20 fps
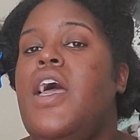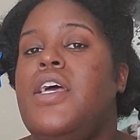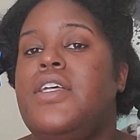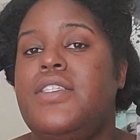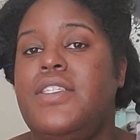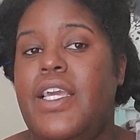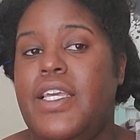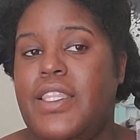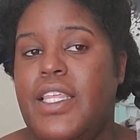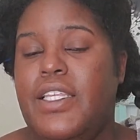
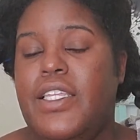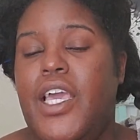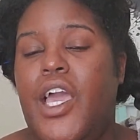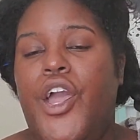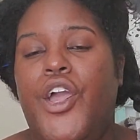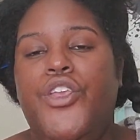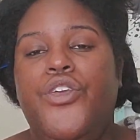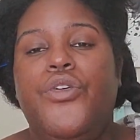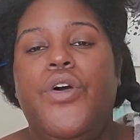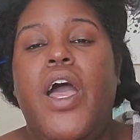Take that down
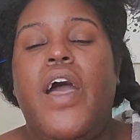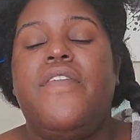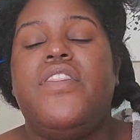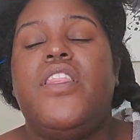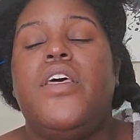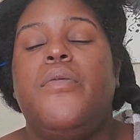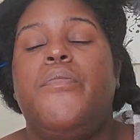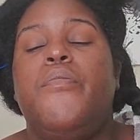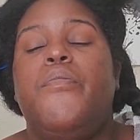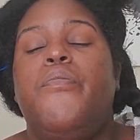and you'll have
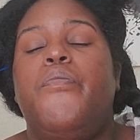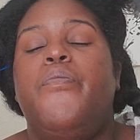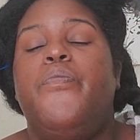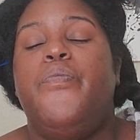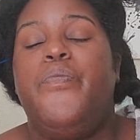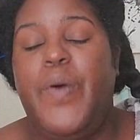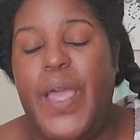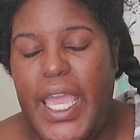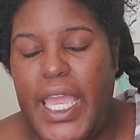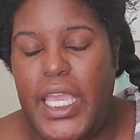the
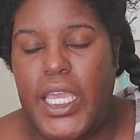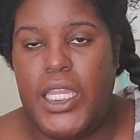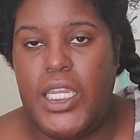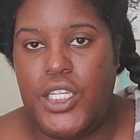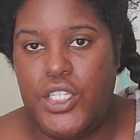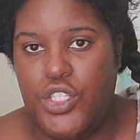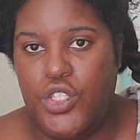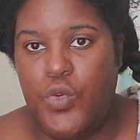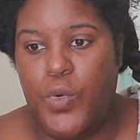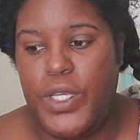
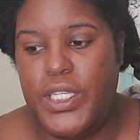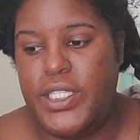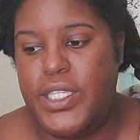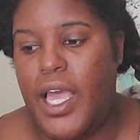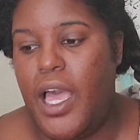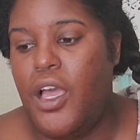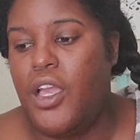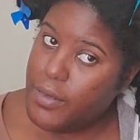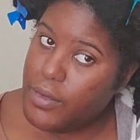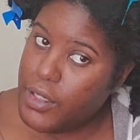bangingest twist
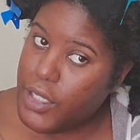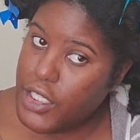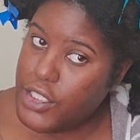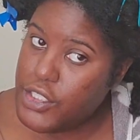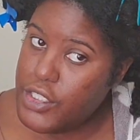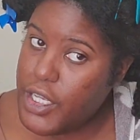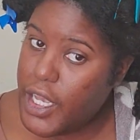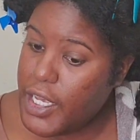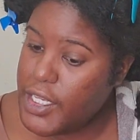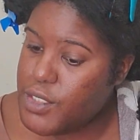out. I'm gonna let you
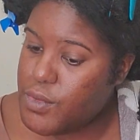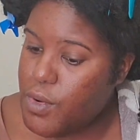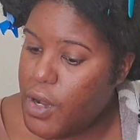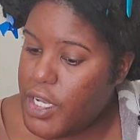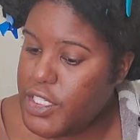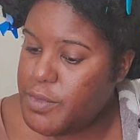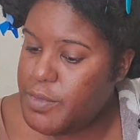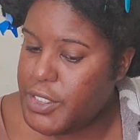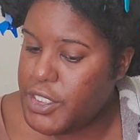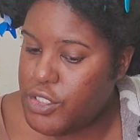guys
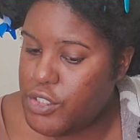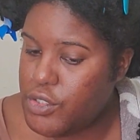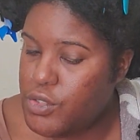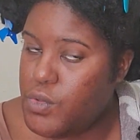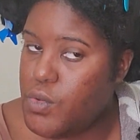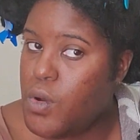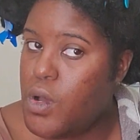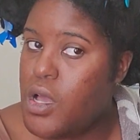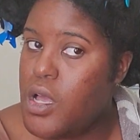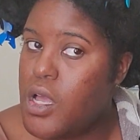watch me
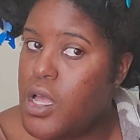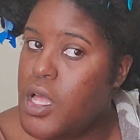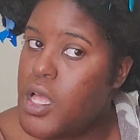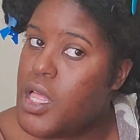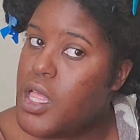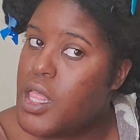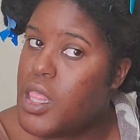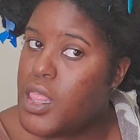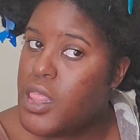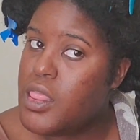do
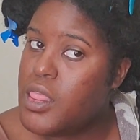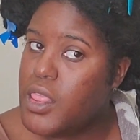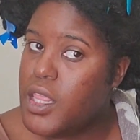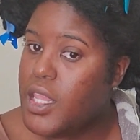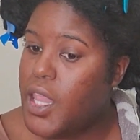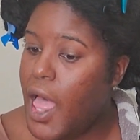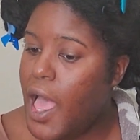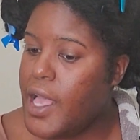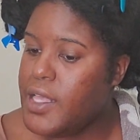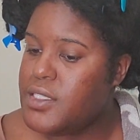the
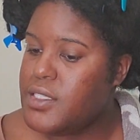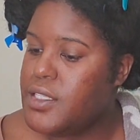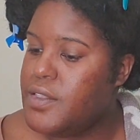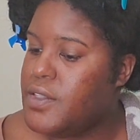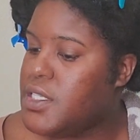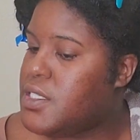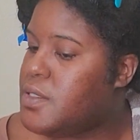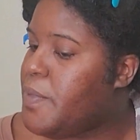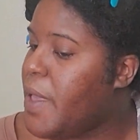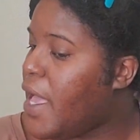last of
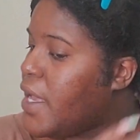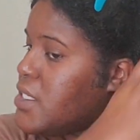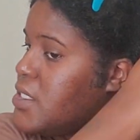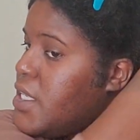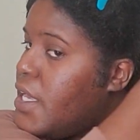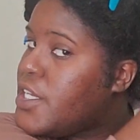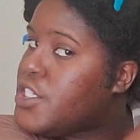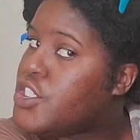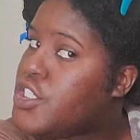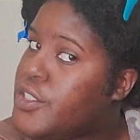this back
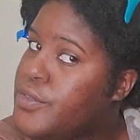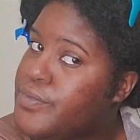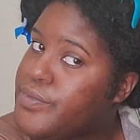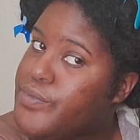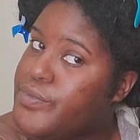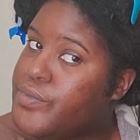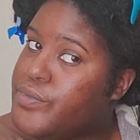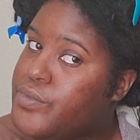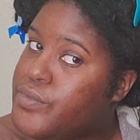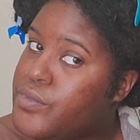section,
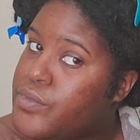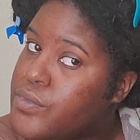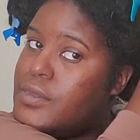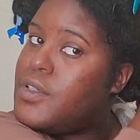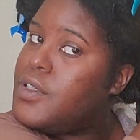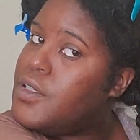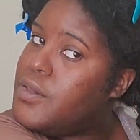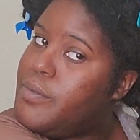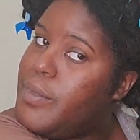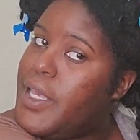
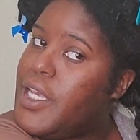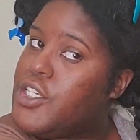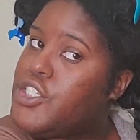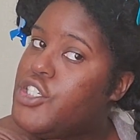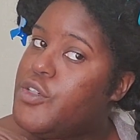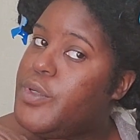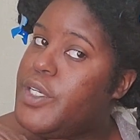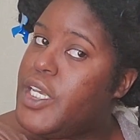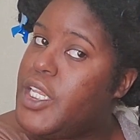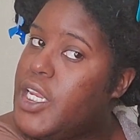making
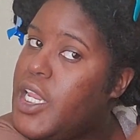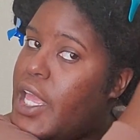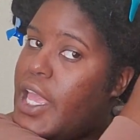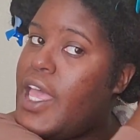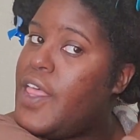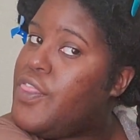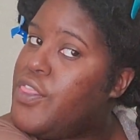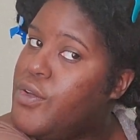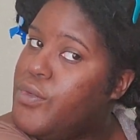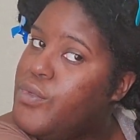sure we get it
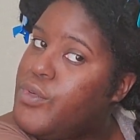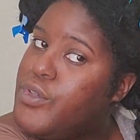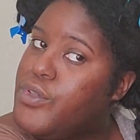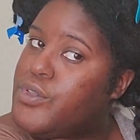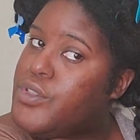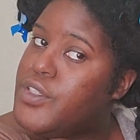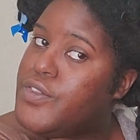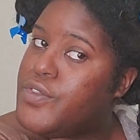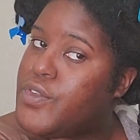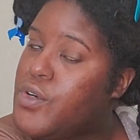at the
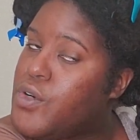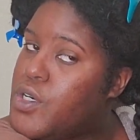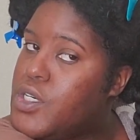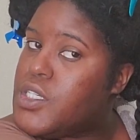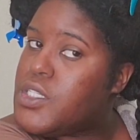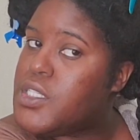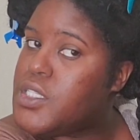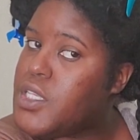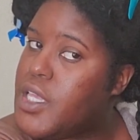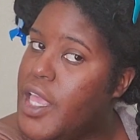roots, of
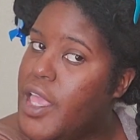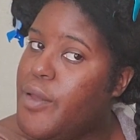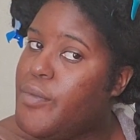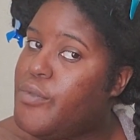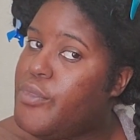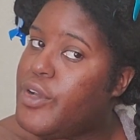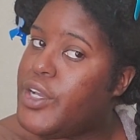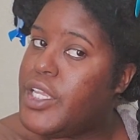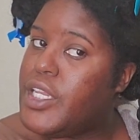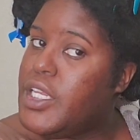course, and
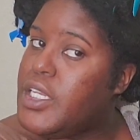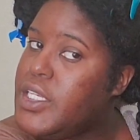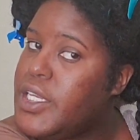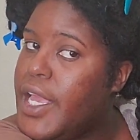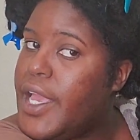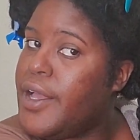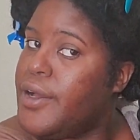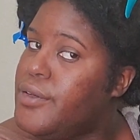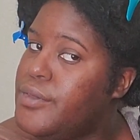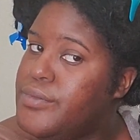bringing it
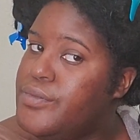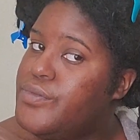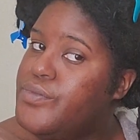down.